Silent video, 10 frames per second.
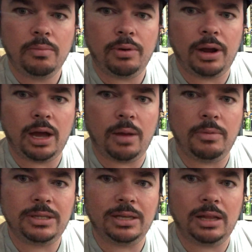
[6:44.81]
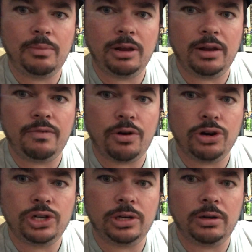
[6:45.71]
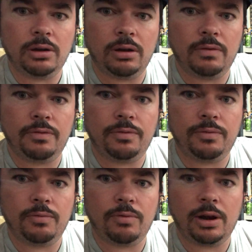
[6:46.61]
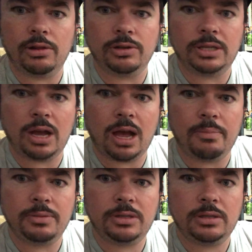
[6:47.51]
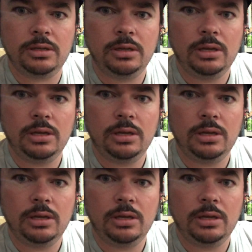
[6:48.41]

but it's a limited version of regular Topps,